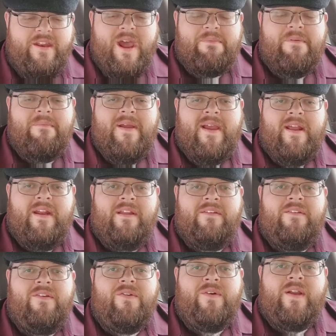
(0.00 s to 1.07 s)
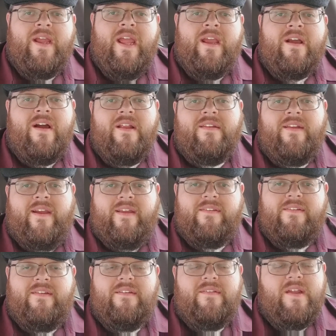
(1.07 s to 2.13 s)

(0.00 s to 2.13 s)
Dapper Man is doing a contest